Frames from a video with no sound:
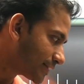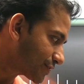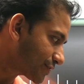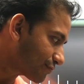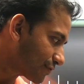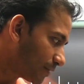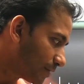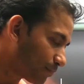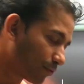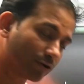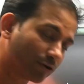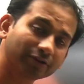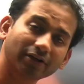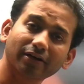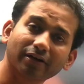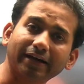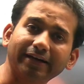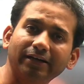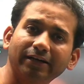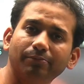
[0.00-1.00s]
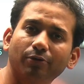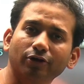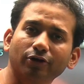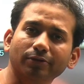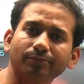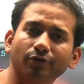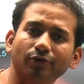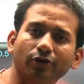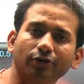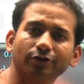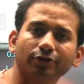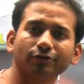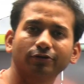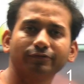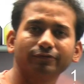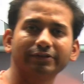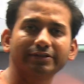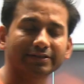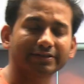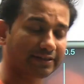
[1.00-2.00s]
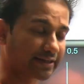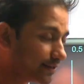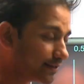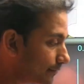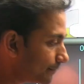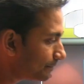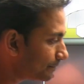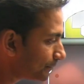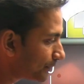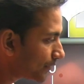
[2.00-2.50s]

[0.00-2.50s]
strip on the right bottom corner of the screen.